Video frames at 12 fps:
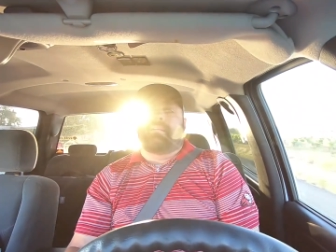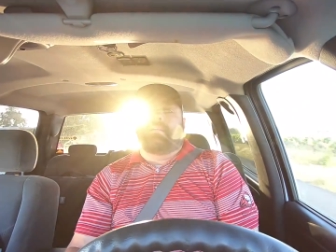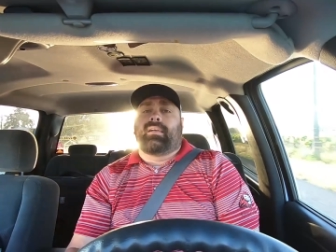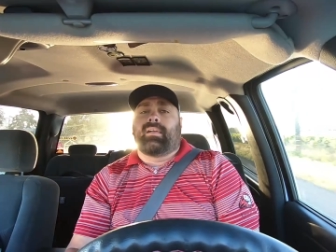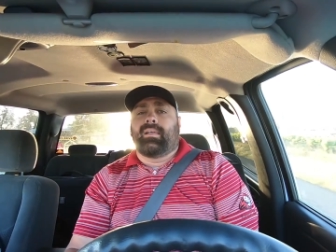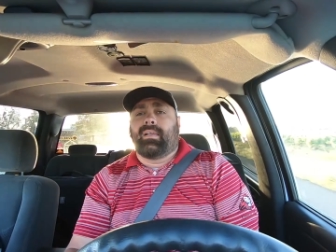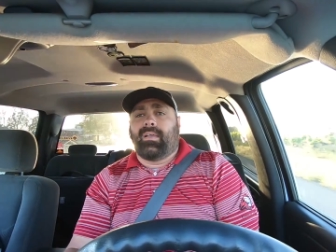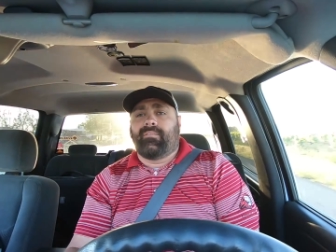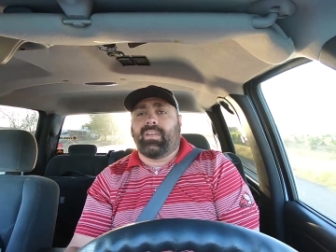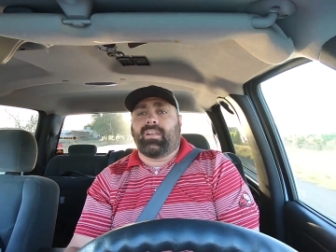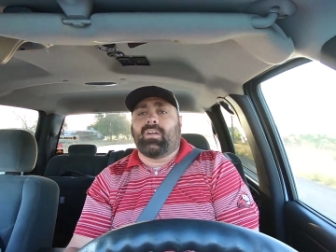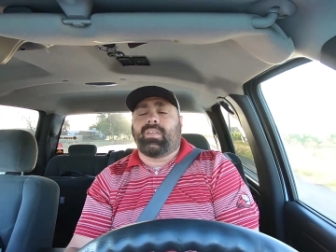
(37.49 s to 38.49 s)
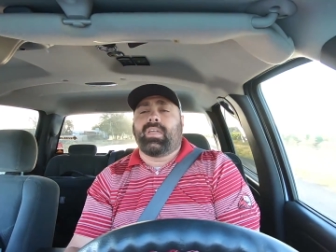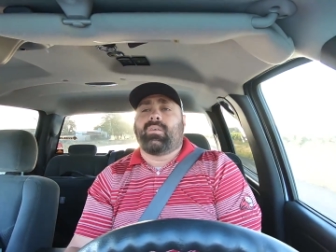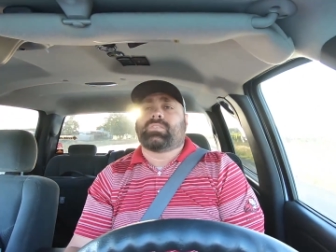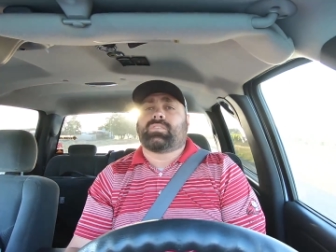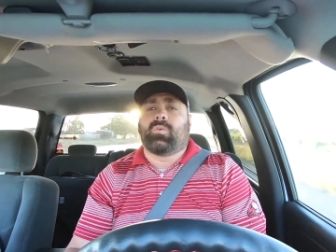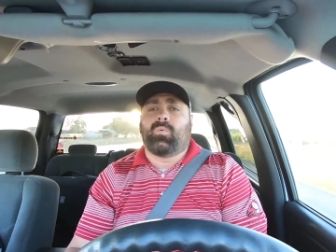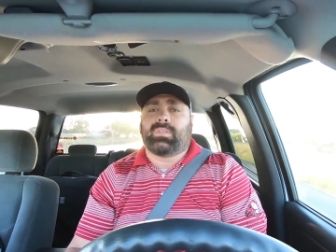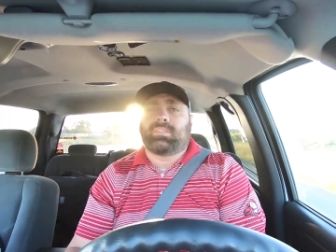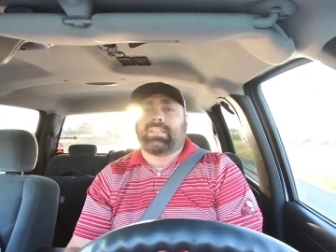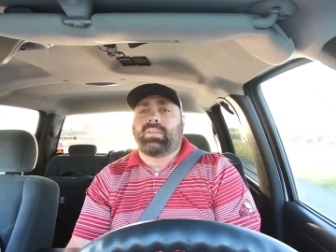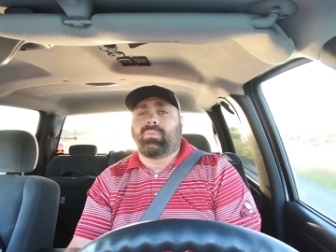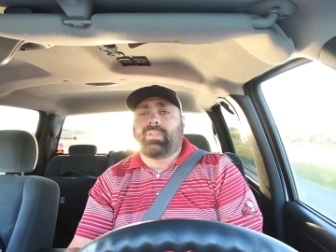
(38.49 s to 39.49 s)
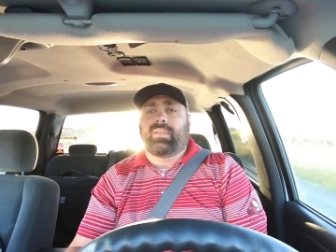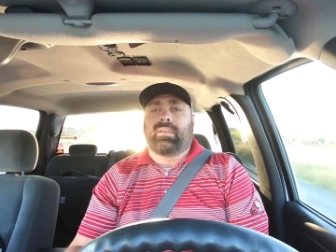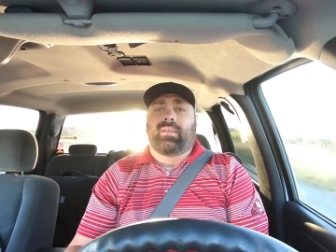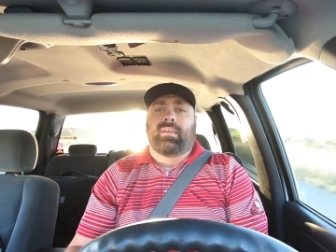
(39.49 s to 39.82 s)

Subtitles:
I figured, okay, so what's the only